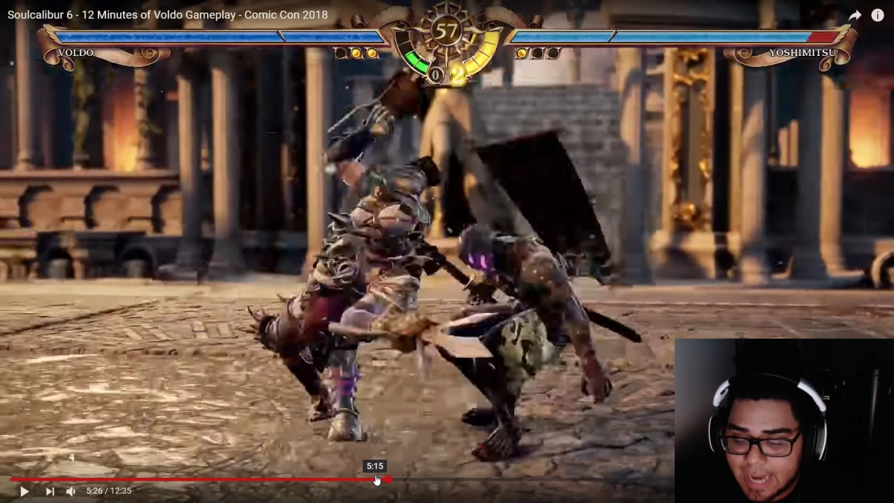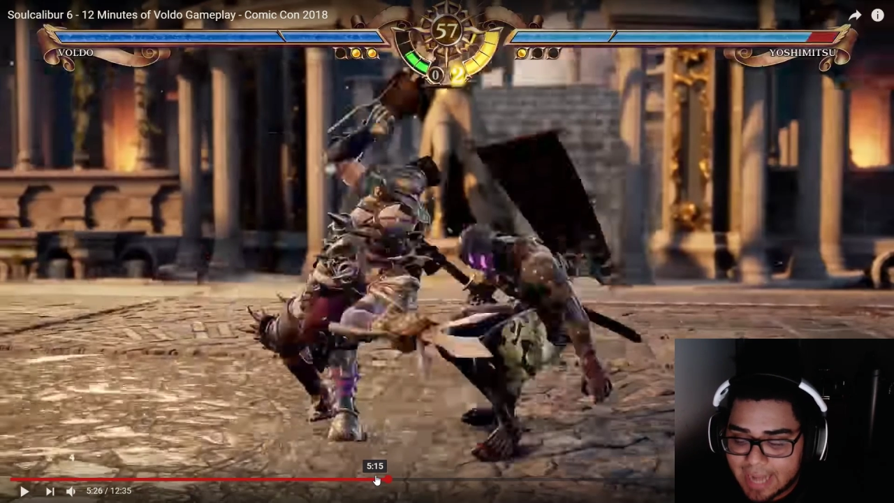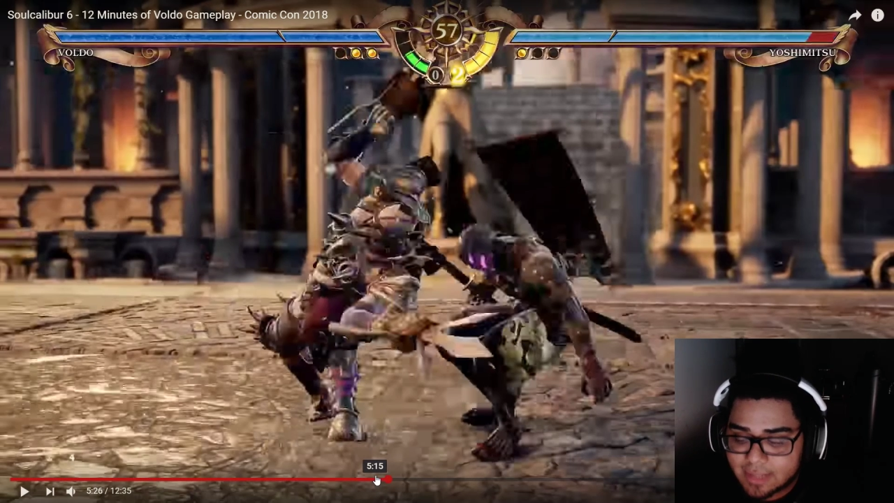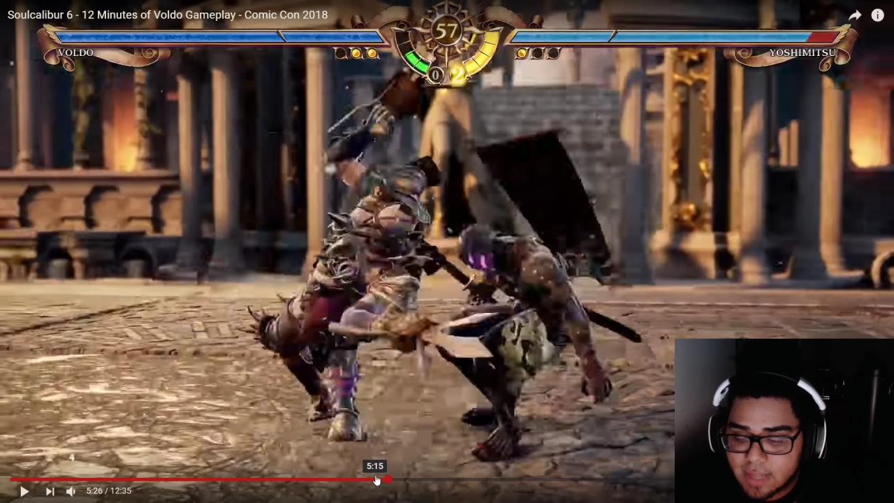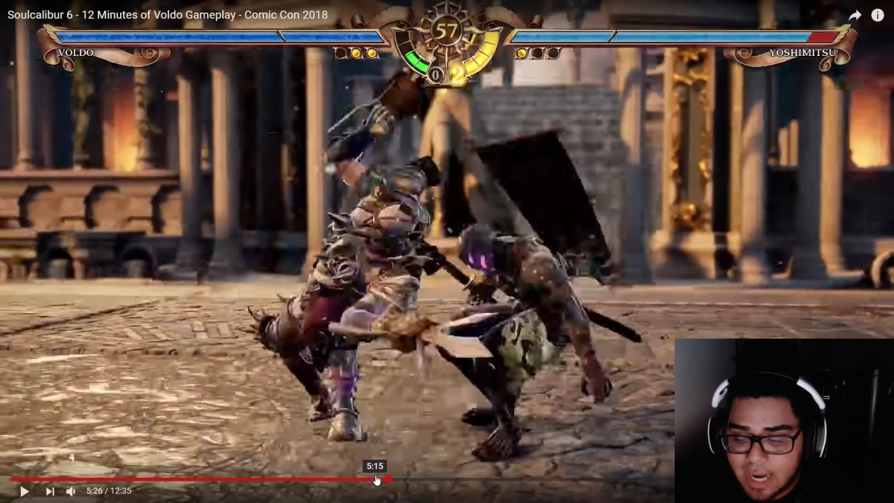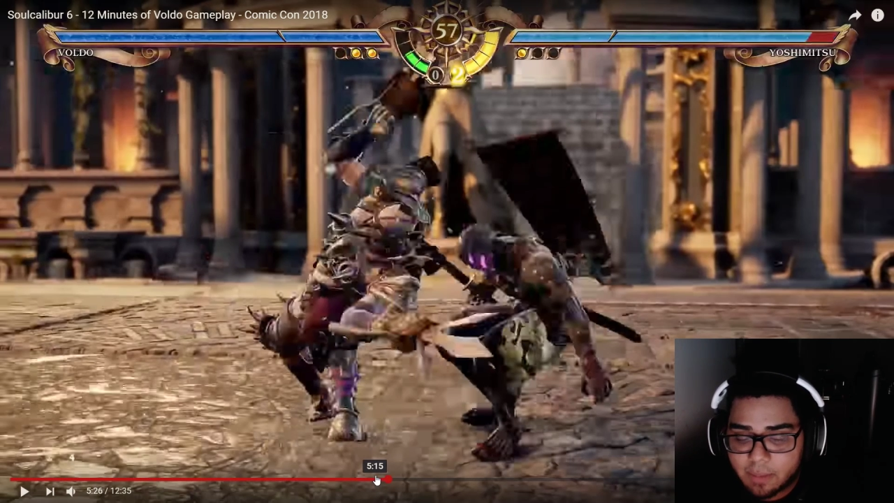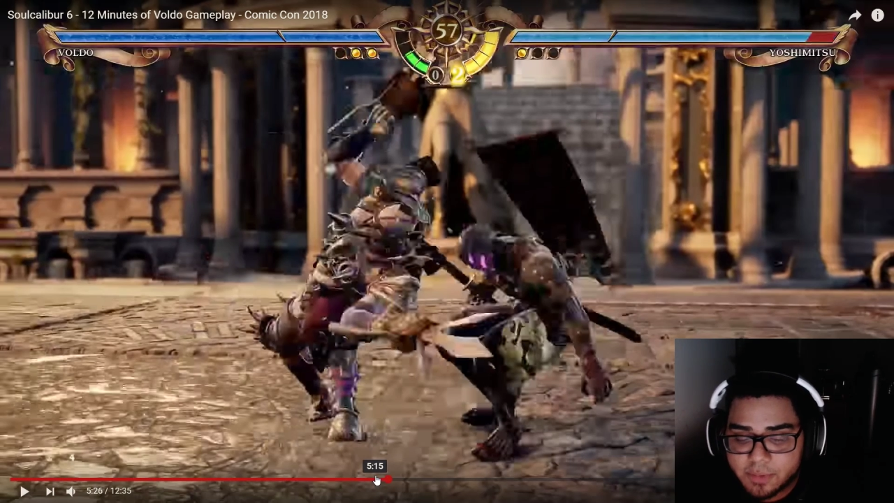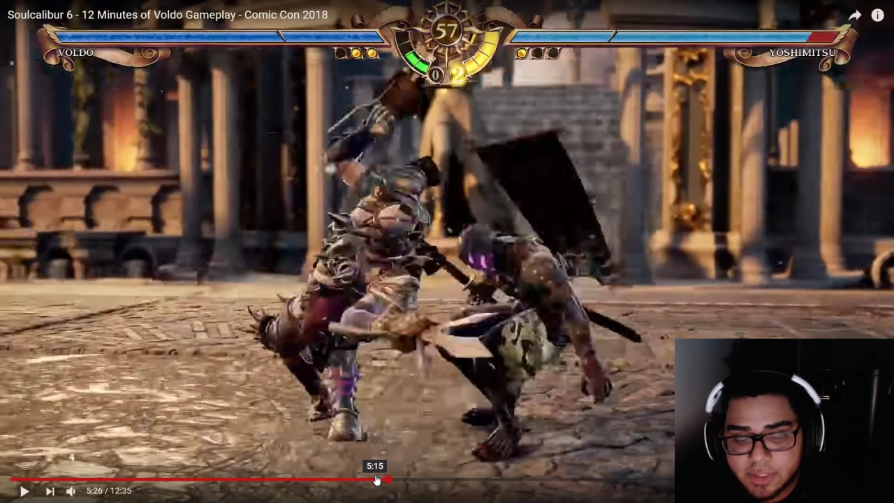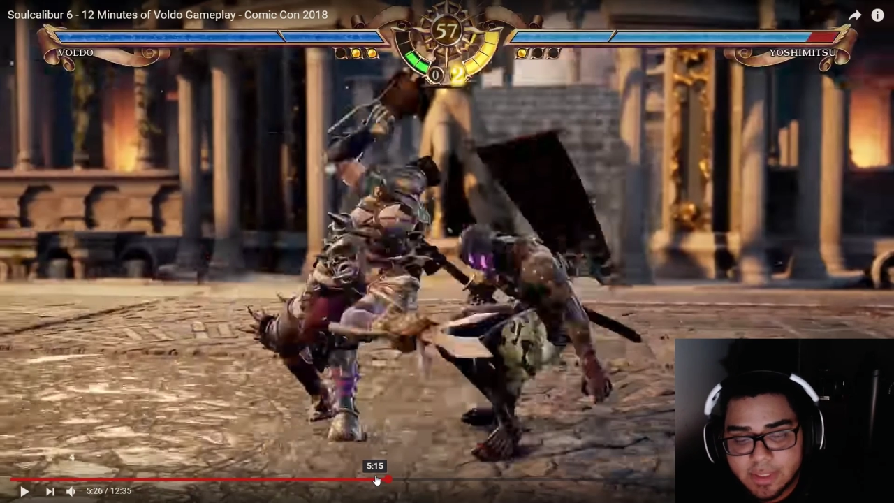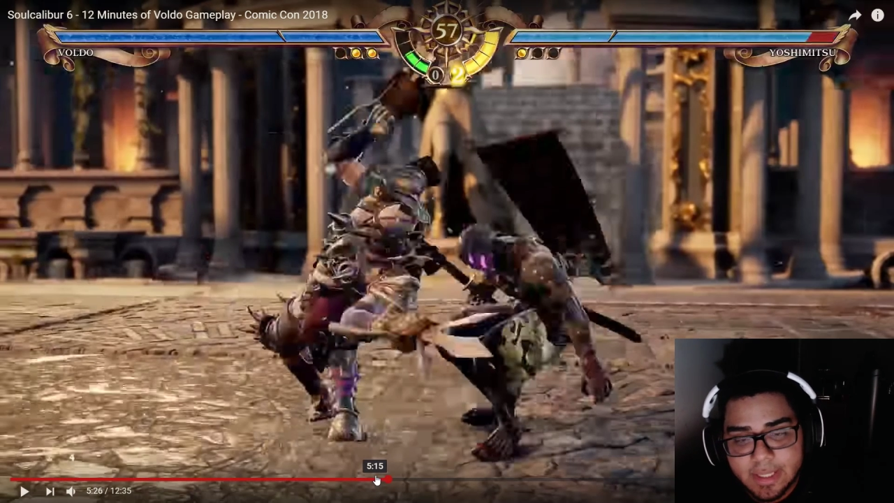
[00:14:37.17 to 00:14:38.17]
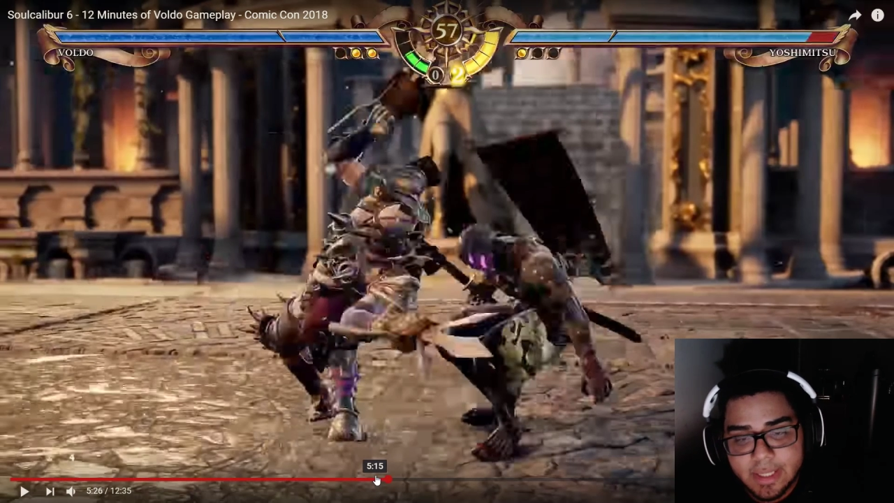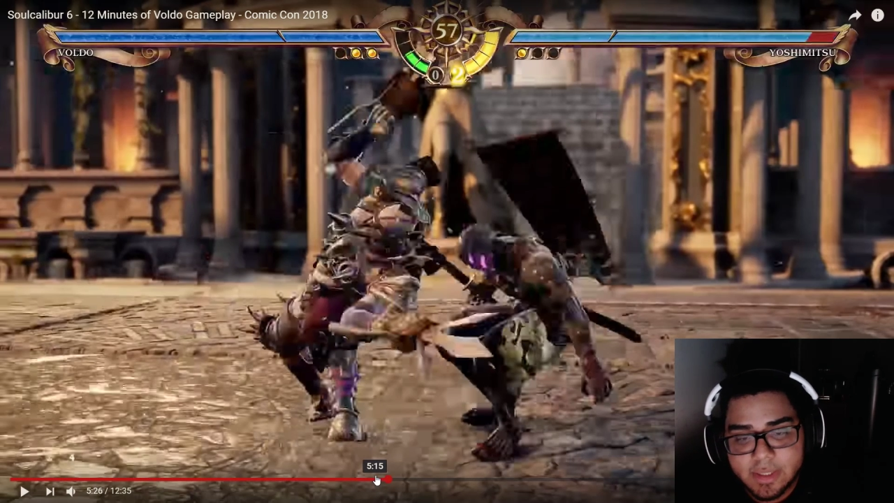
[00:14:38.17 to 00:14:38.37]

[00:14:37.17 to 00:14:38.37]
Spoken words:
adds an option